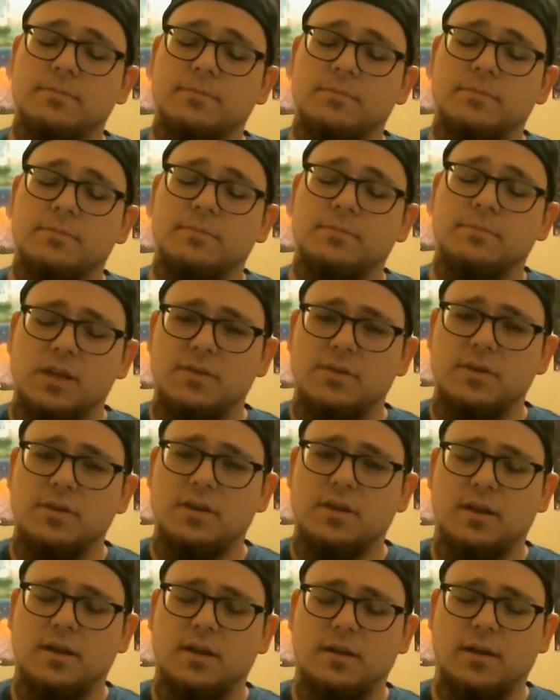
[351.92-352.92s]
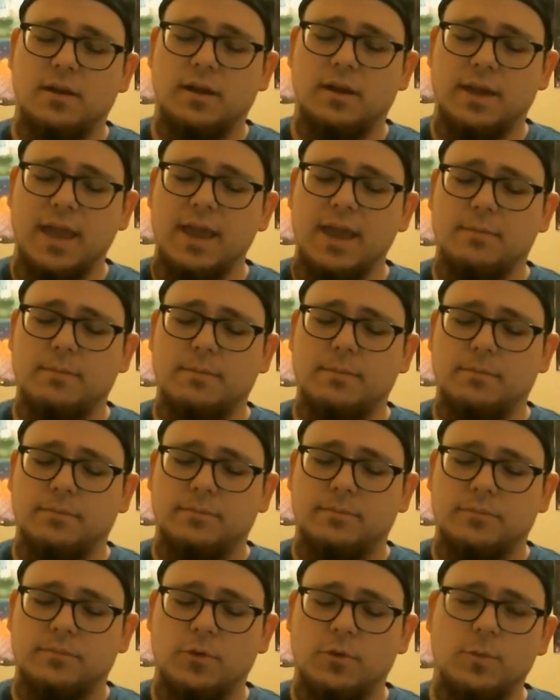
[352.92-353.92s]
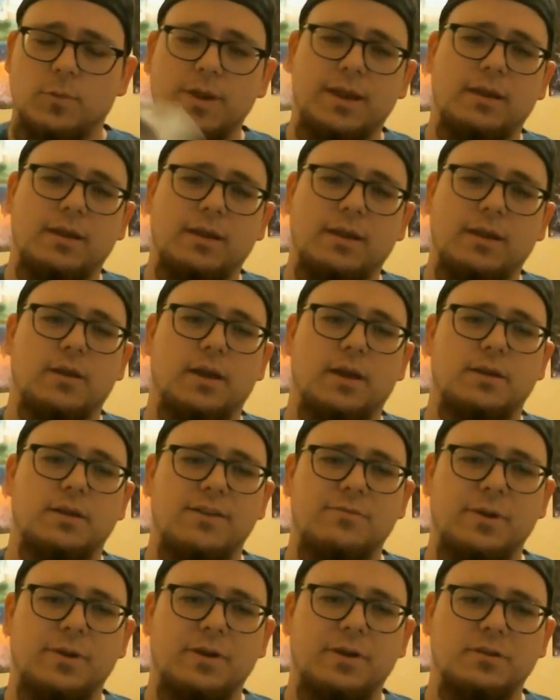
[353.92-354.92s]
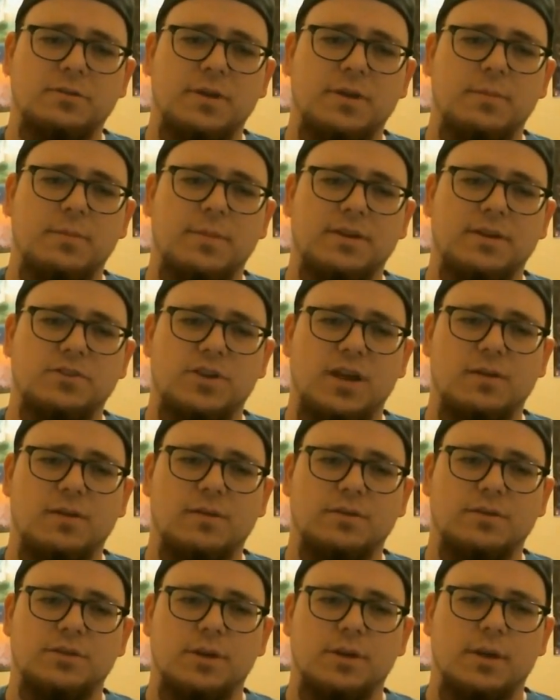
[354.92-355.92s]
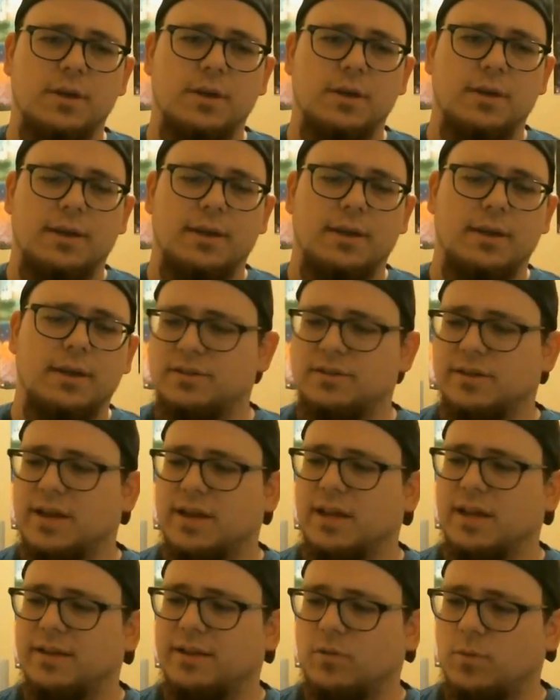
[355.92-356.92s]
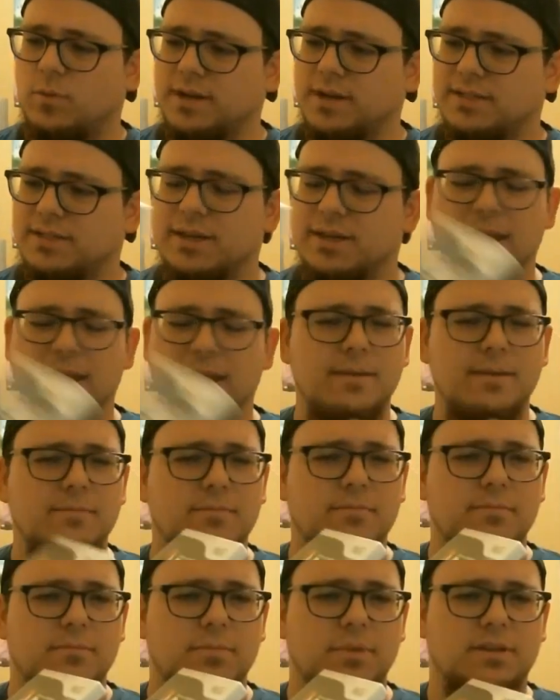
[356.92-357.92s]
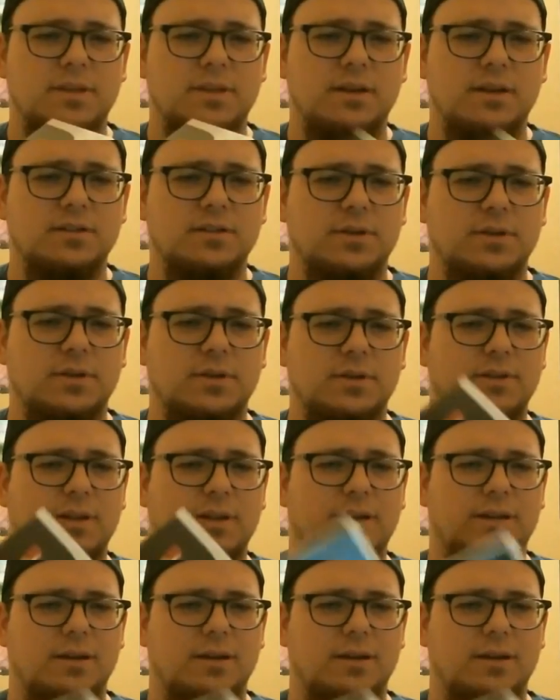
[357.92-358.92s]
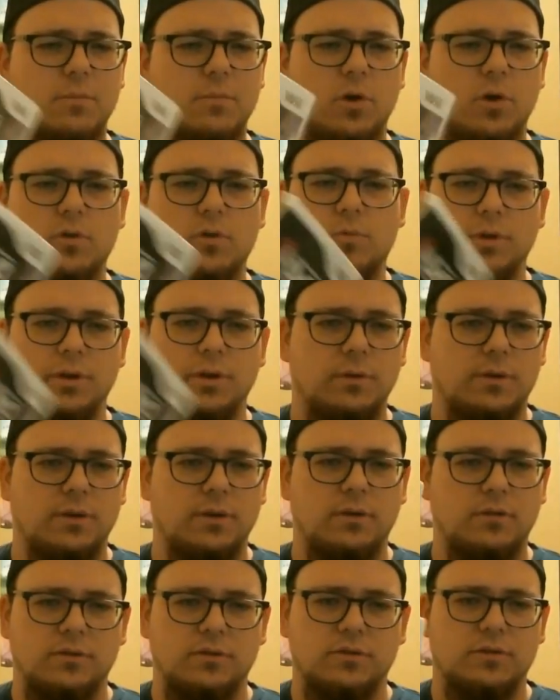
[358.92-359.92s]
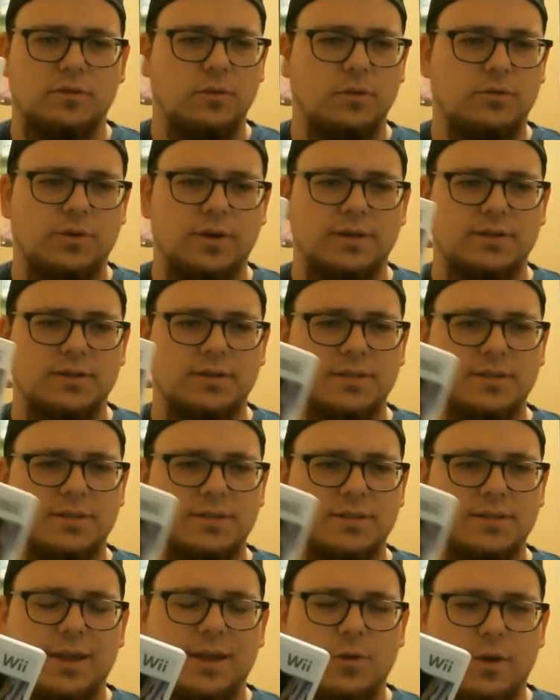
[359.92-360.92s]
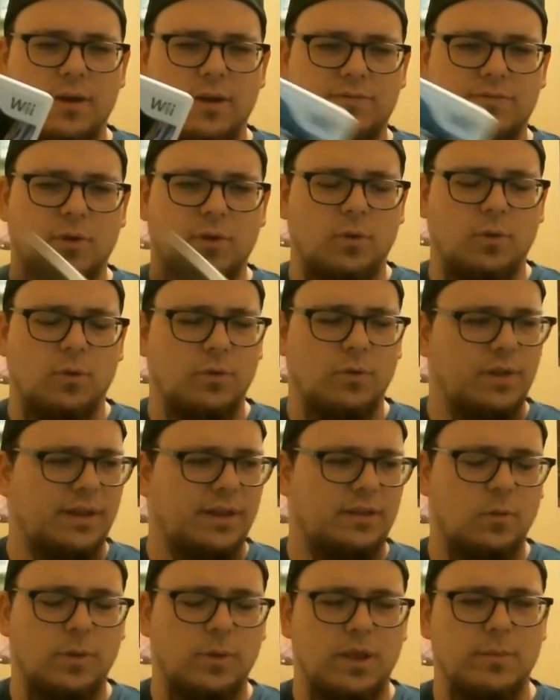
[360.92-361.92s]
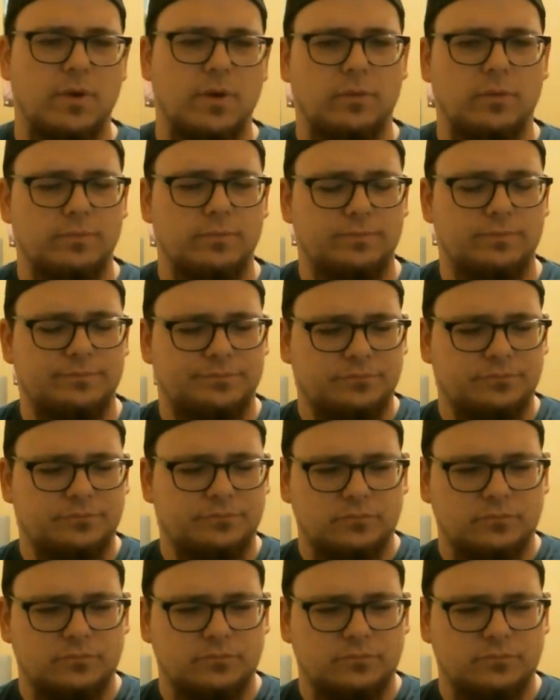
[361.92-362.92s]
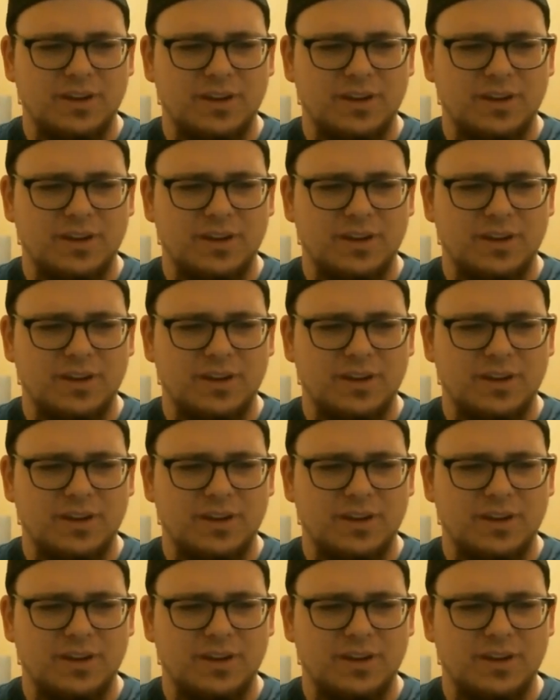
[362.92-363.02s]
even a game for the Wii, Dave Mirra's BMX Challenge. It's kind of like a racing game, but they also have like a mode where you can just do tricks, and you have to hold like the Wiimote like